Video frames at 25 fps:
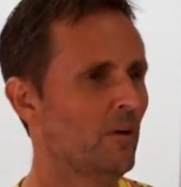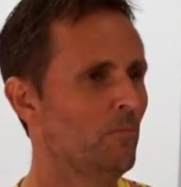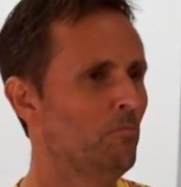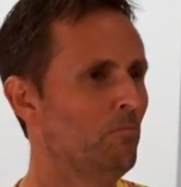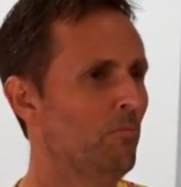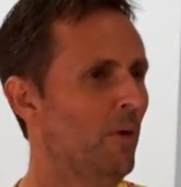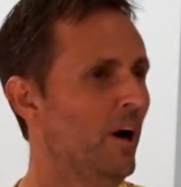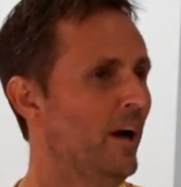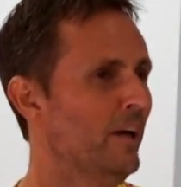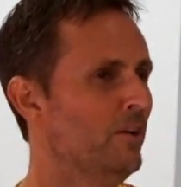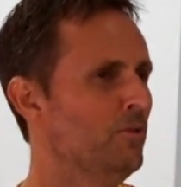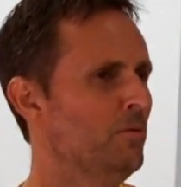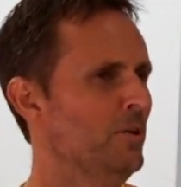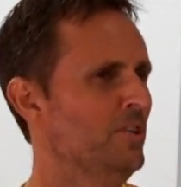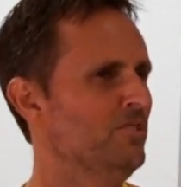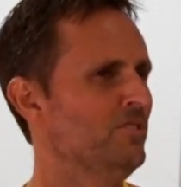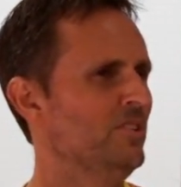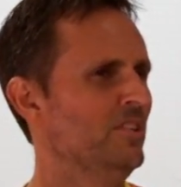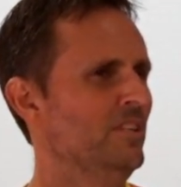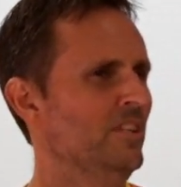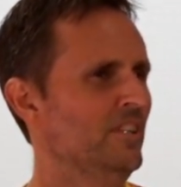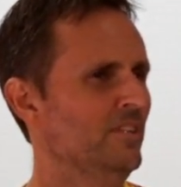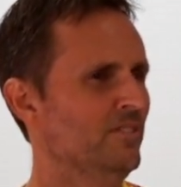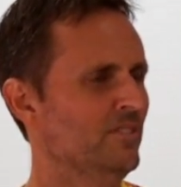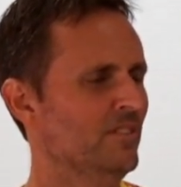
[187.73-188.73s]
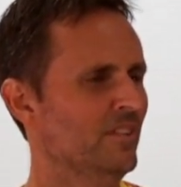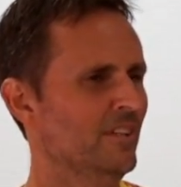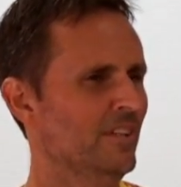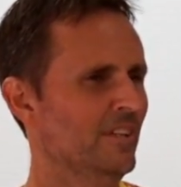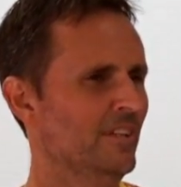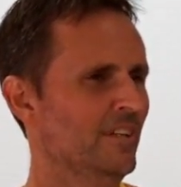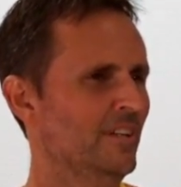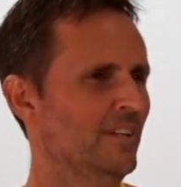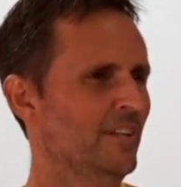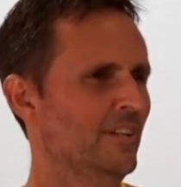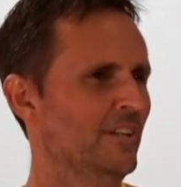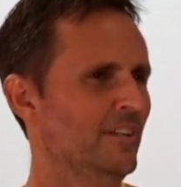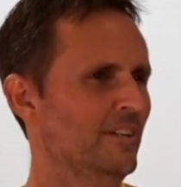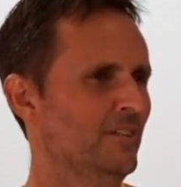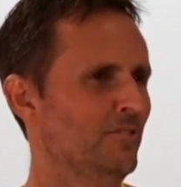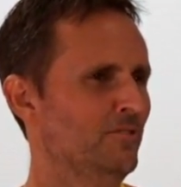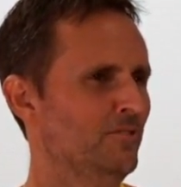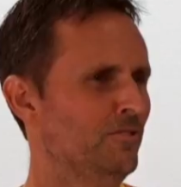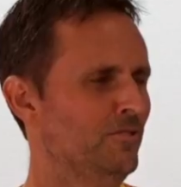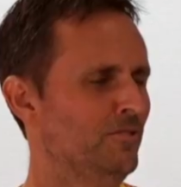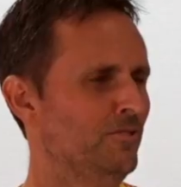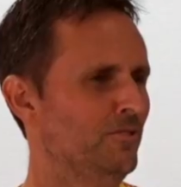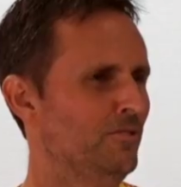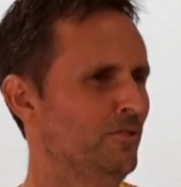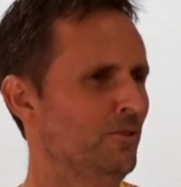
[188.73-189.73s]
My question is
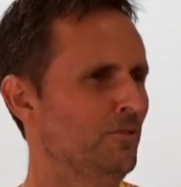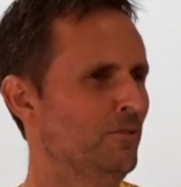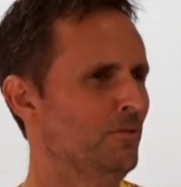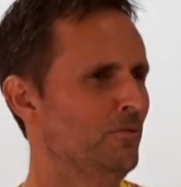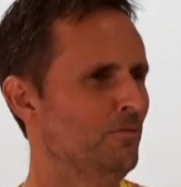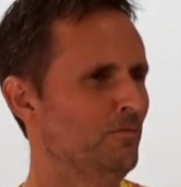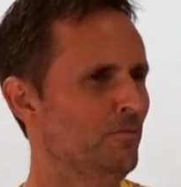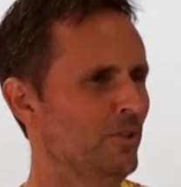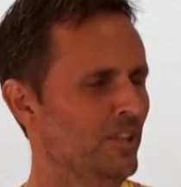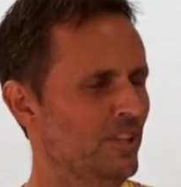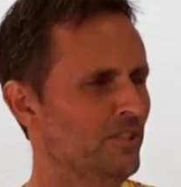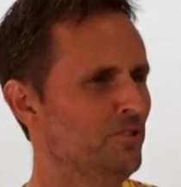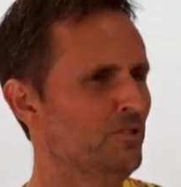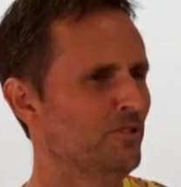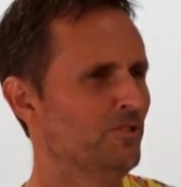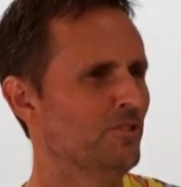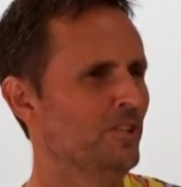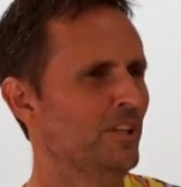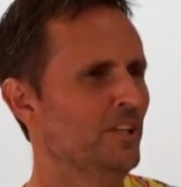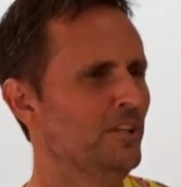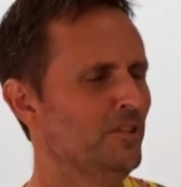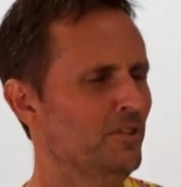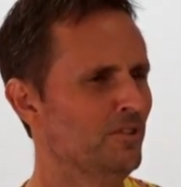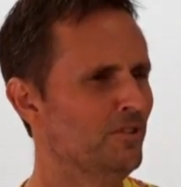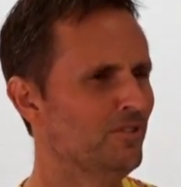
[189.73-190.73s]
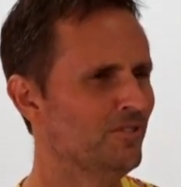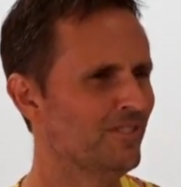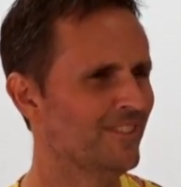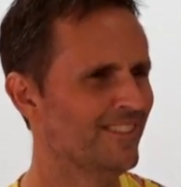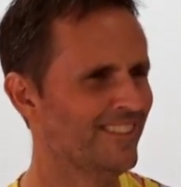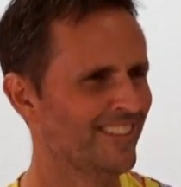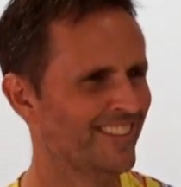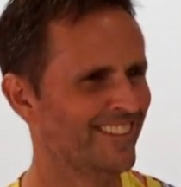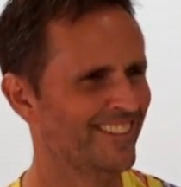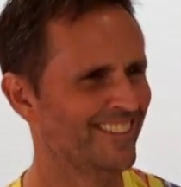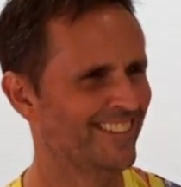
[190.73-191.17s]
do religious leaders